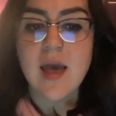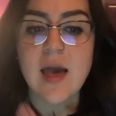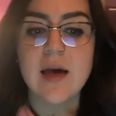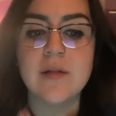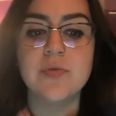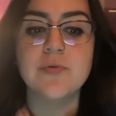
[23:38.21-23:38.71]

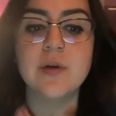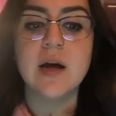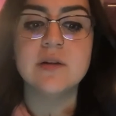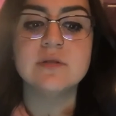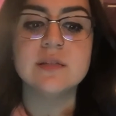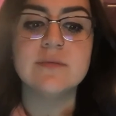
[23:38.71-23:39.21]
and
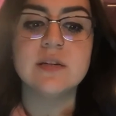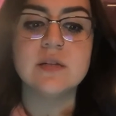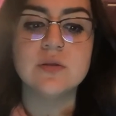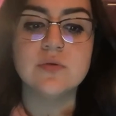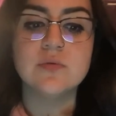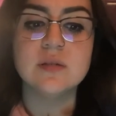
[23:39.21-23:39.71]

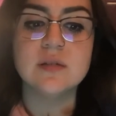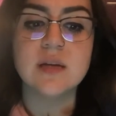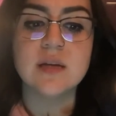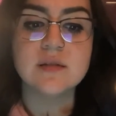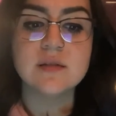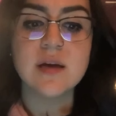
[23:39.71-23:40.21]
372
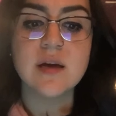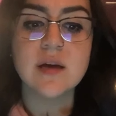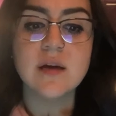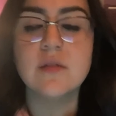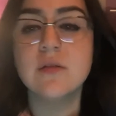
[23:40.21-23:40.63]
Sensei,